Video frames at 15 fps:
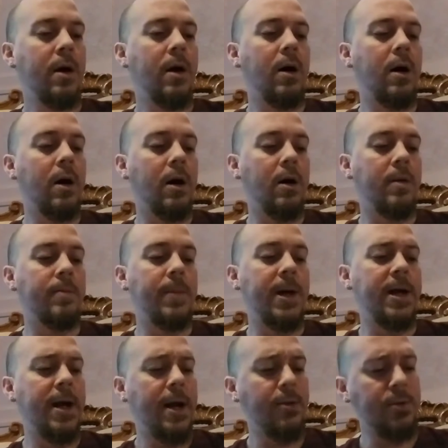Um,
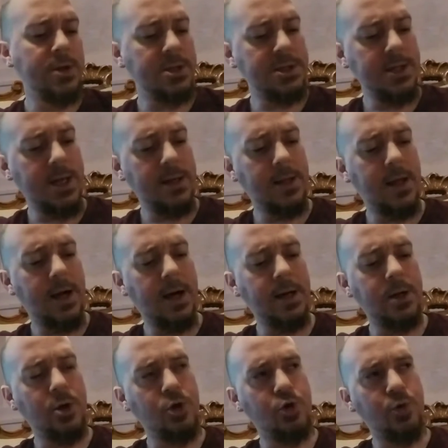and I would say that I
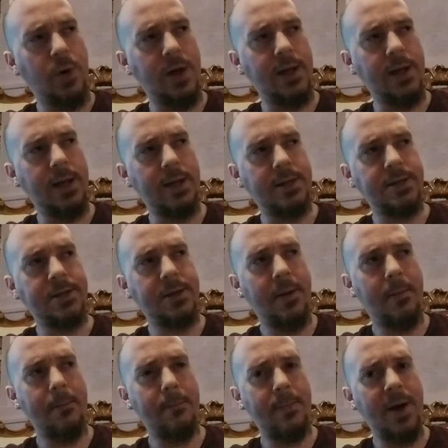enjoyed it
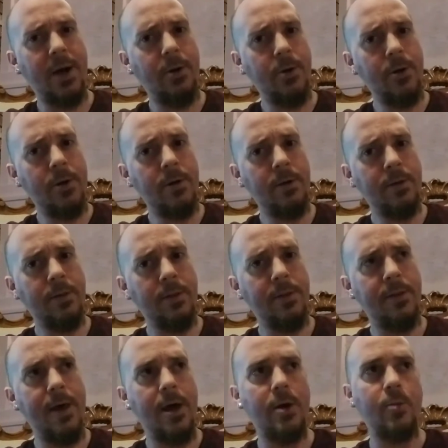better
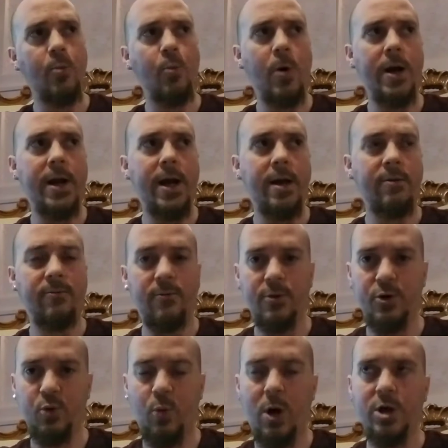than when I
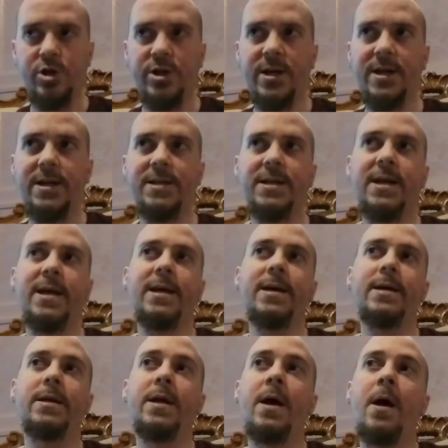first watched it as a
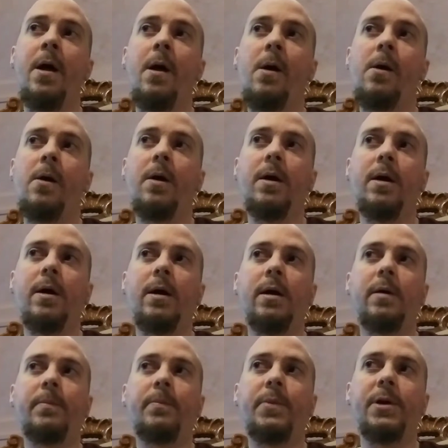kid,
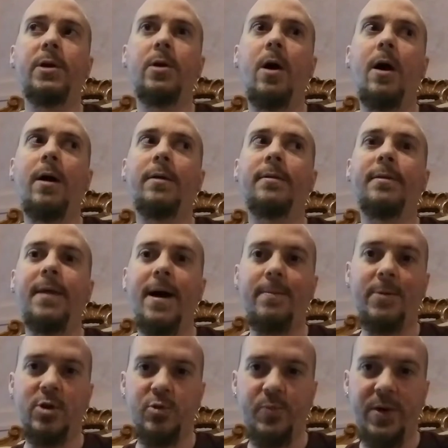uh, but not
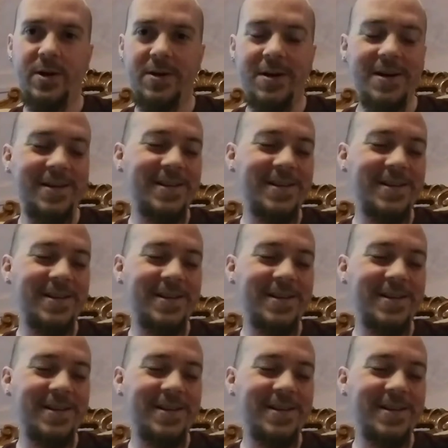that much better.